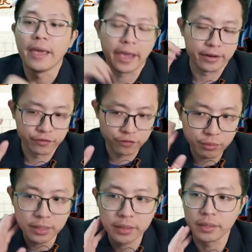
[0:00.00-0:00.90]
And the
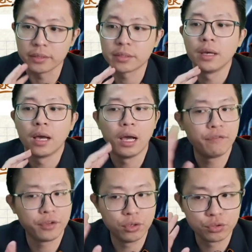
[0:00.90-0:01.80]
formula is
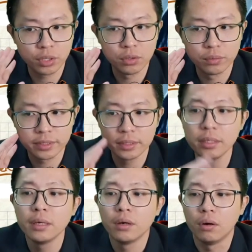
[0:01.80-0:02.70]
half Q squared over
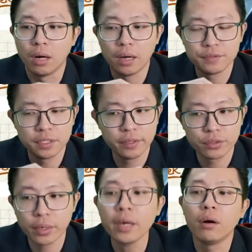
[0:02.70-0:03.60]
C, or half CV
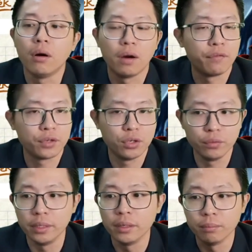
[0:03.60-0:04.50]
squared, or half
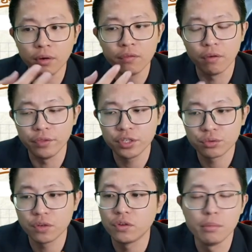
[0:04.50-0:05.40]
QV. Both of these
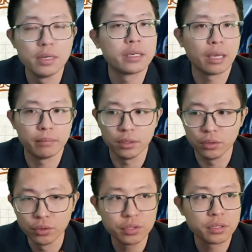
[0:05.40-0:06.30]
three formula can be
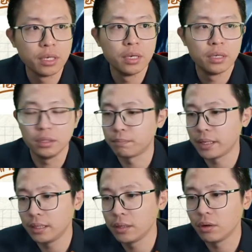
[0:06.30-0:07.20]
used
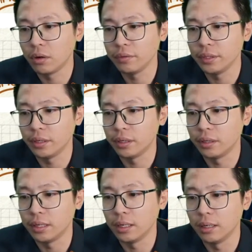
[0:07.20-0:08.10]
depending on
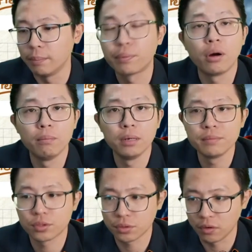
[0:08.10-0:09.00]
the problem
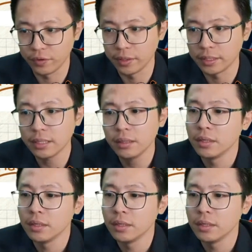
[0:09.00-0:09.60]
solving. Yeah.